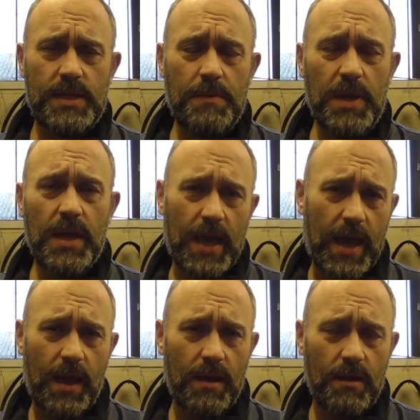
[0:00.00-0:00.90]

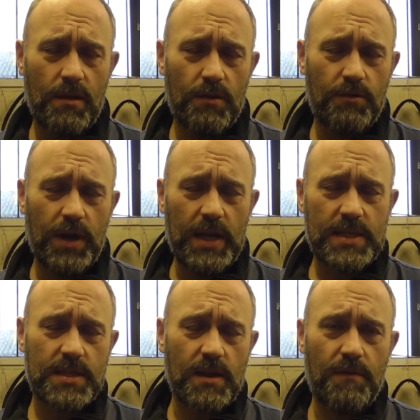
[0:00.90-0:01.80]
DBK
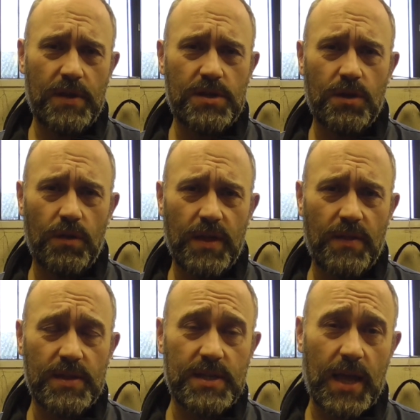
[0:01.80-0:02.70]
released a video the
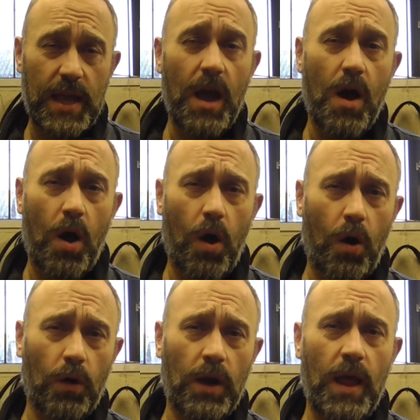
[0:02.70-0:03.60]
other day
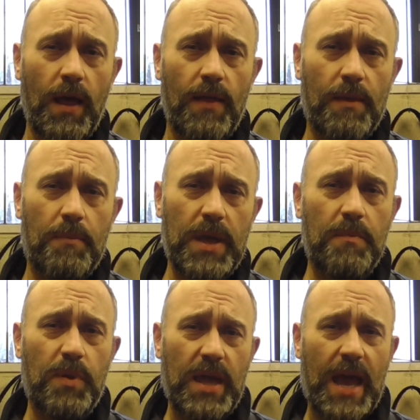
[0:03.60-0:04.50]
on the
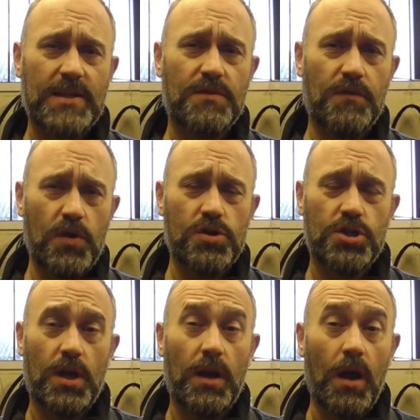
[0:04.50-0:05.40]
BPS
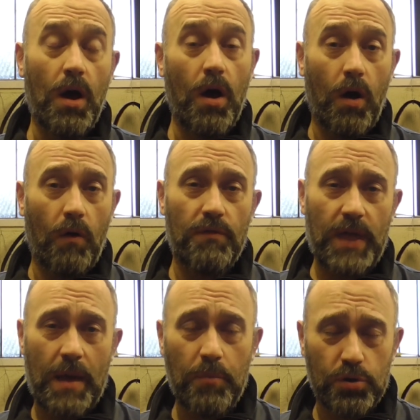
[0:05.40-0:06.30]
version of
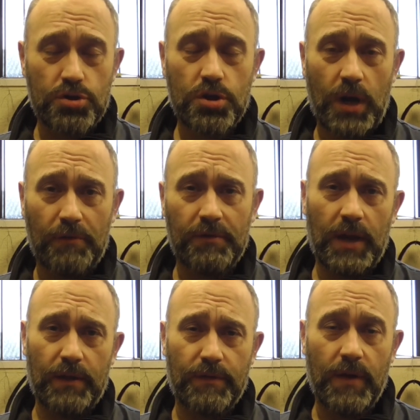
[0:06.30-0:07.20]
their bushcraft
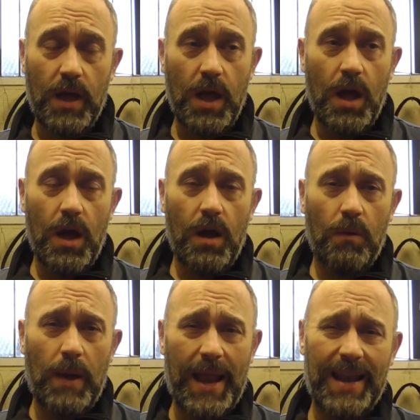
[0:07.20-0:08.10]
knife.
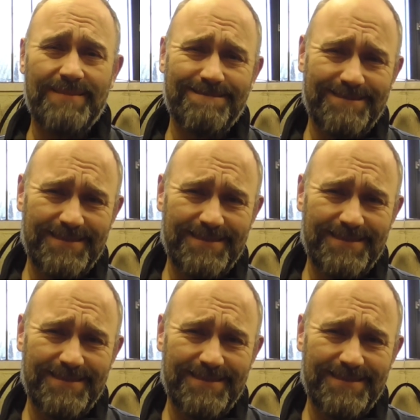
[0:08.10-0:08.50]
Well,